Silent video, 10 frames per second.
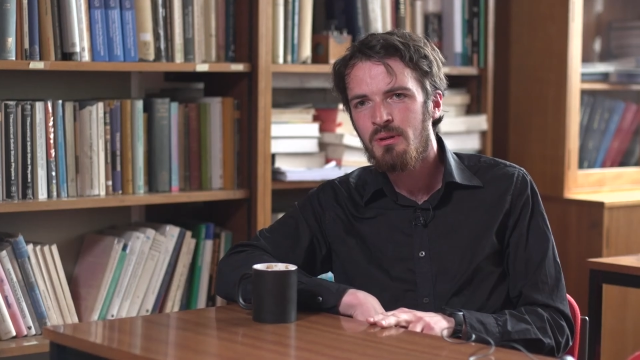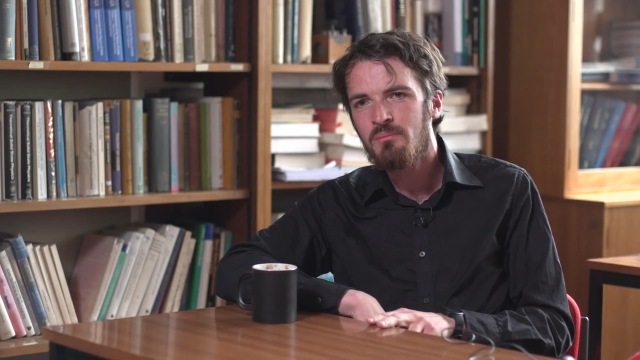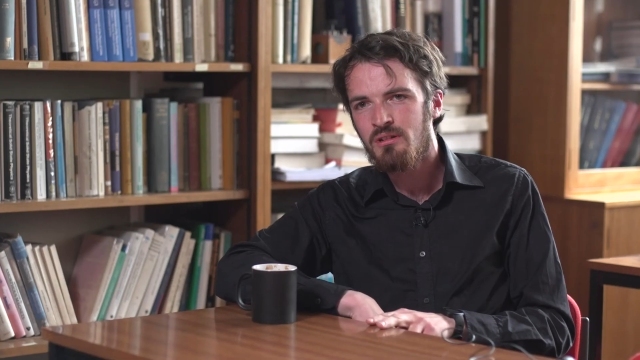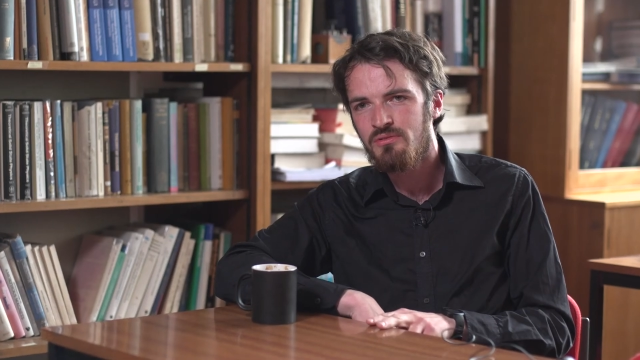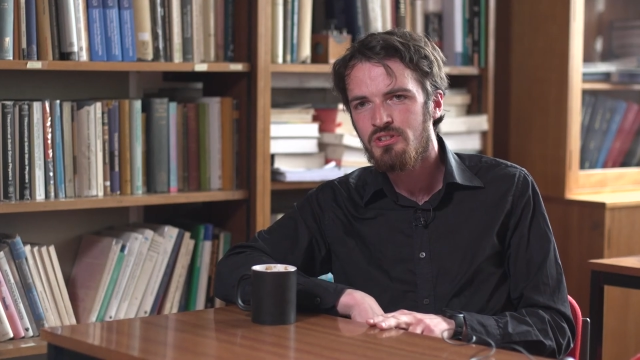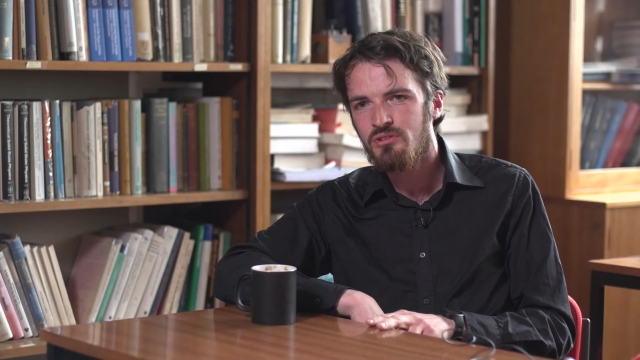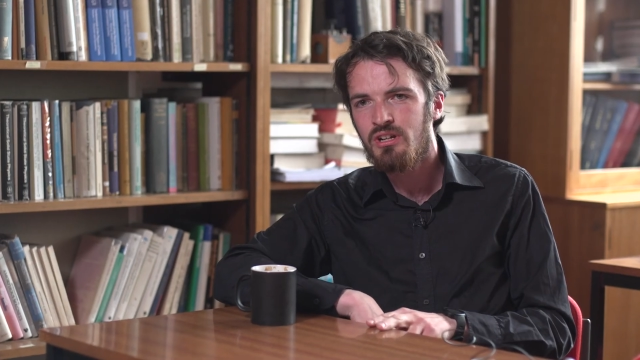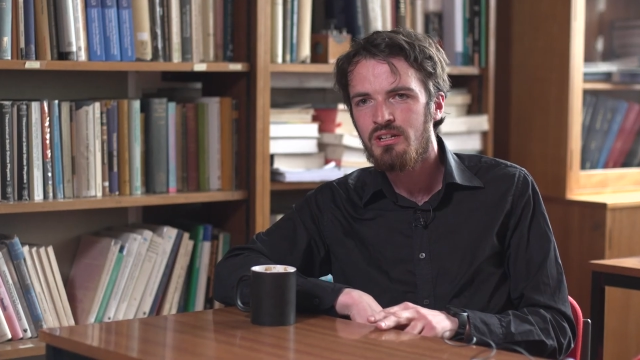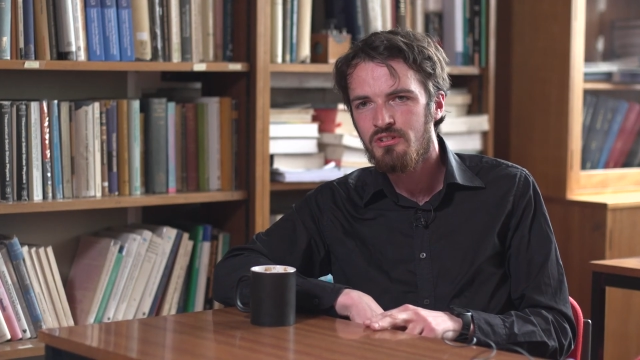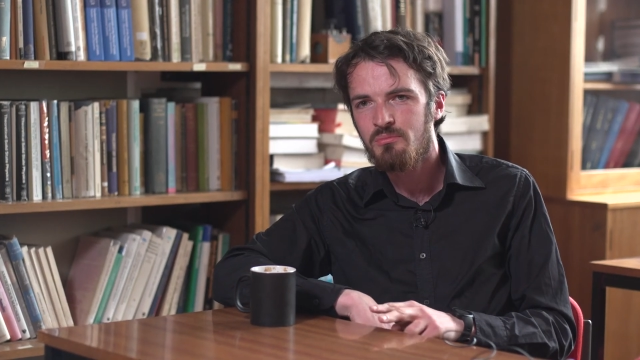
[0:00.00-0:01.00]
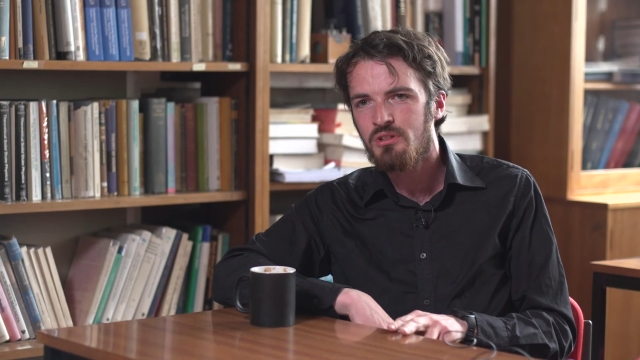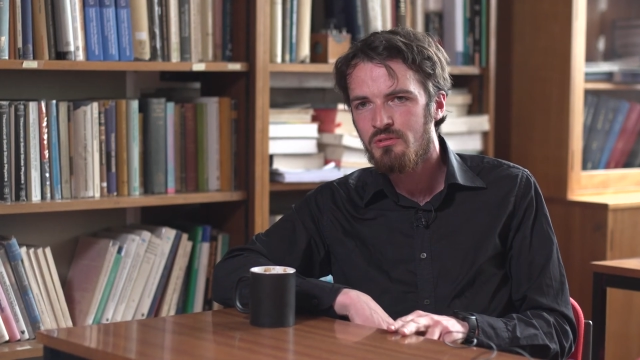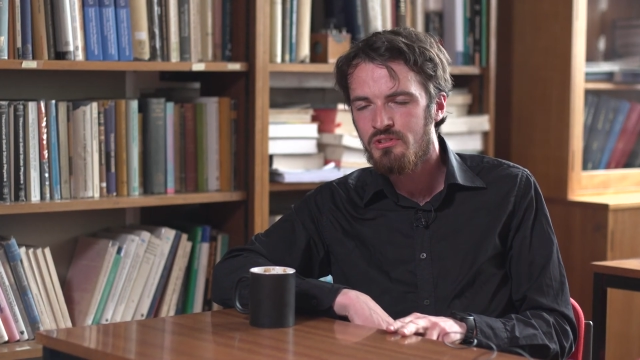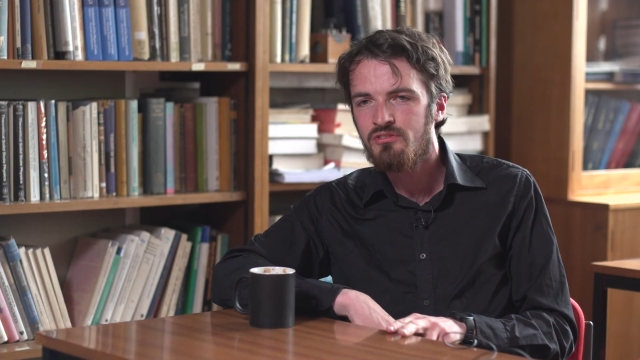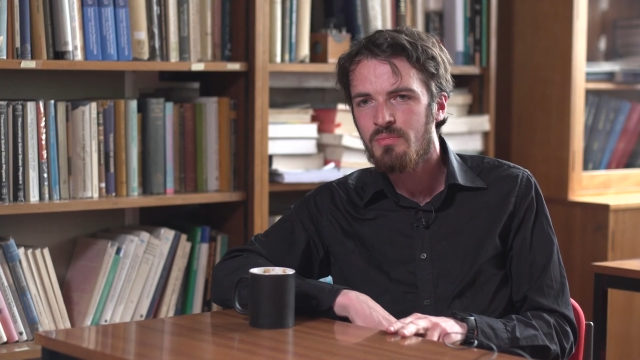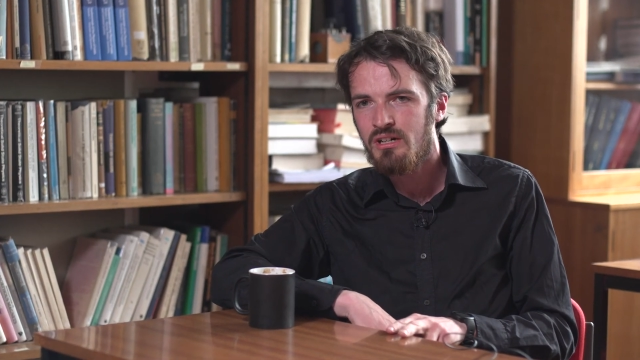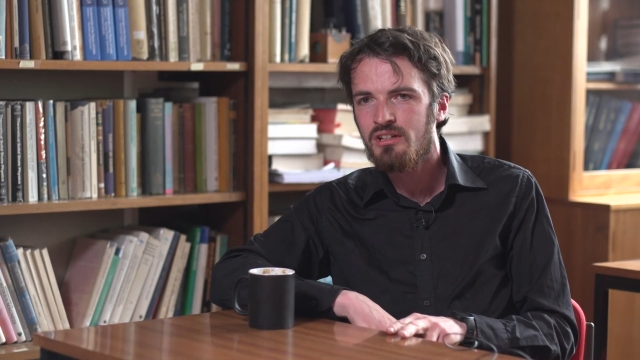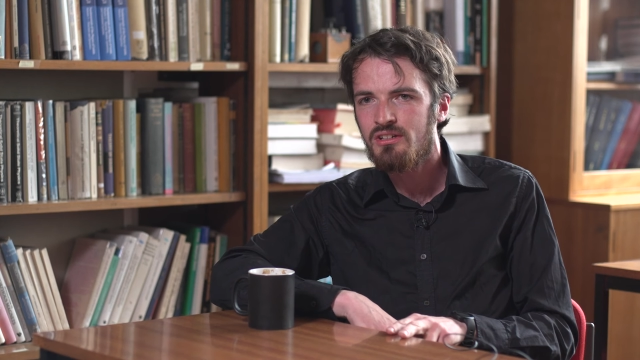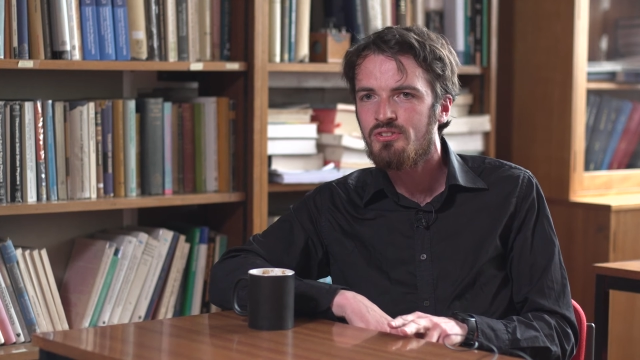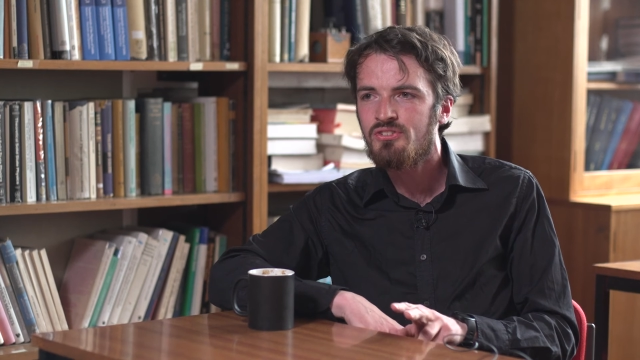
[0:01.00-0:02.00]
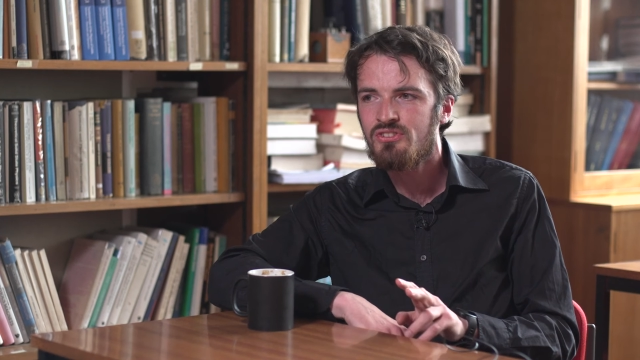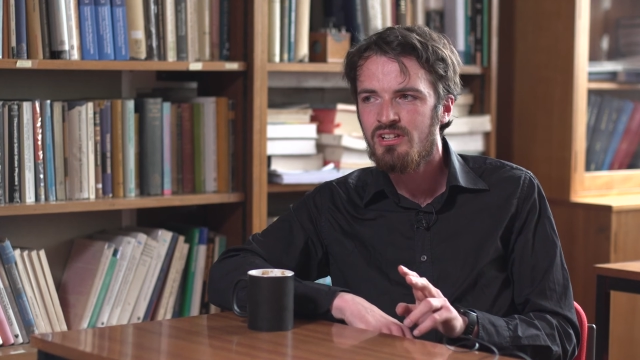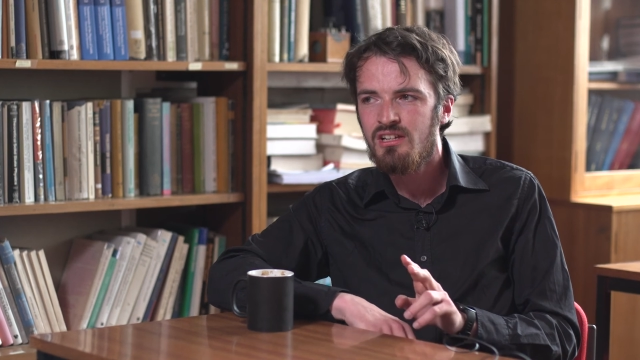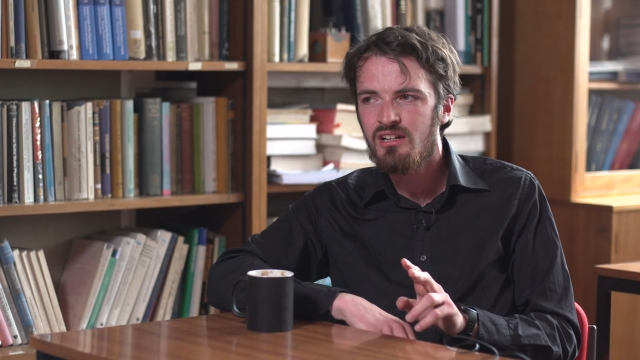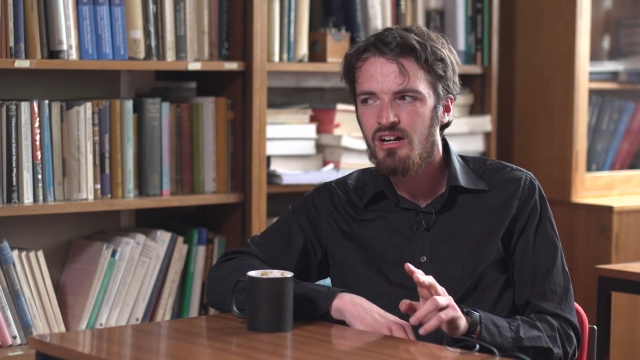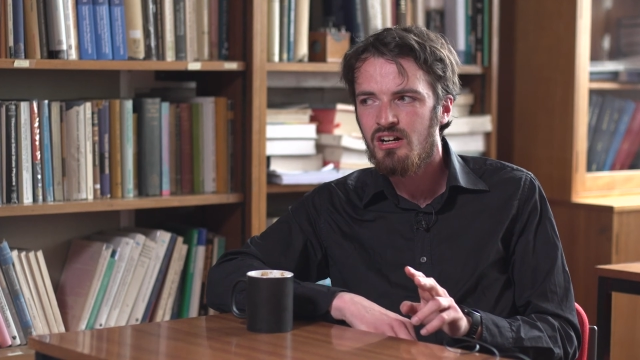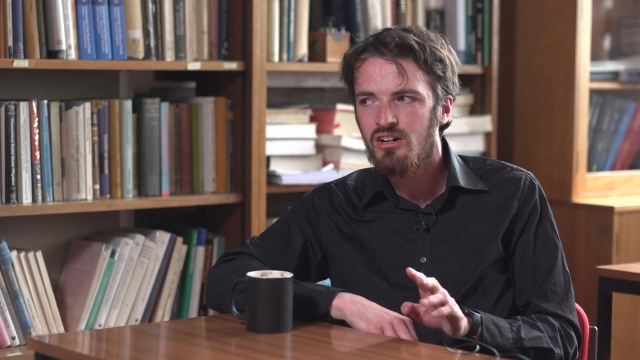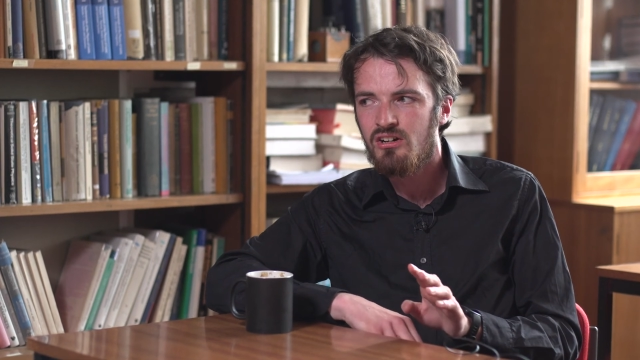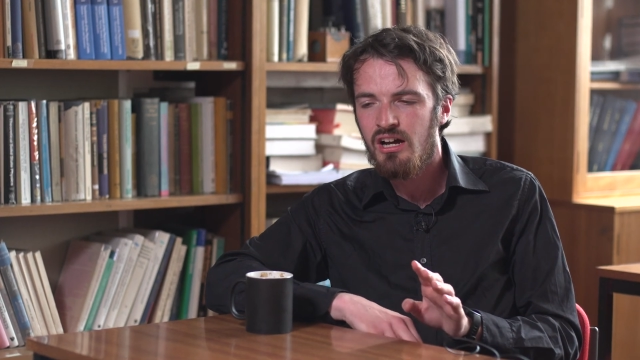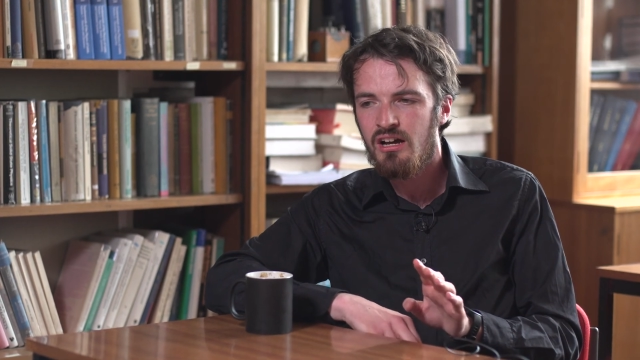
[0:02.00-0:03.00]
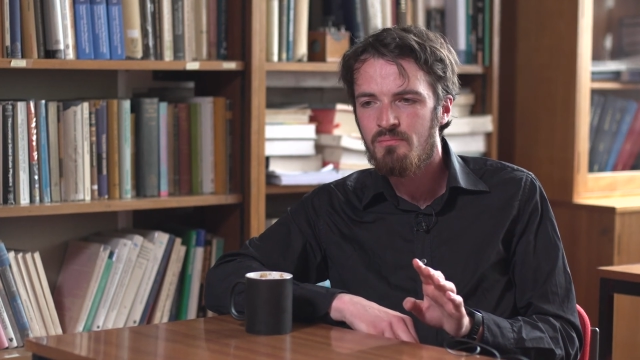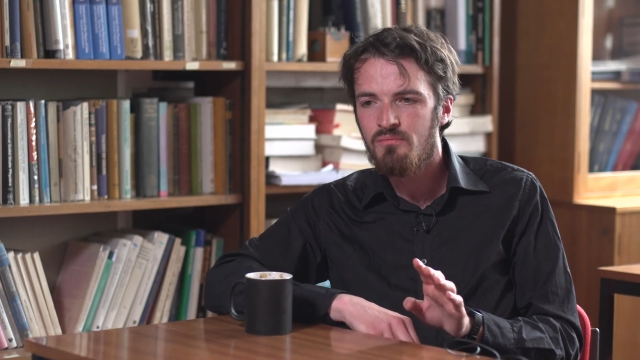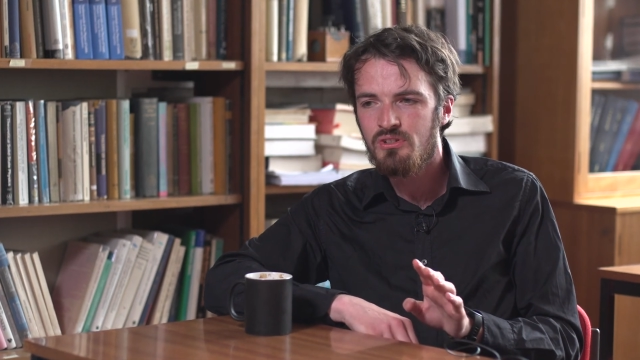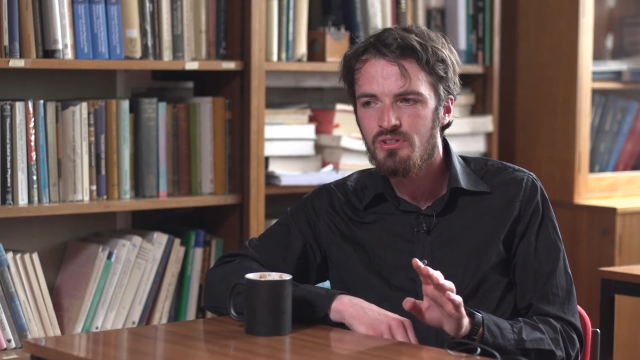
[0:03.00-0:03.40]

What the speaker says: main benefits of Graide from the point of view of markers are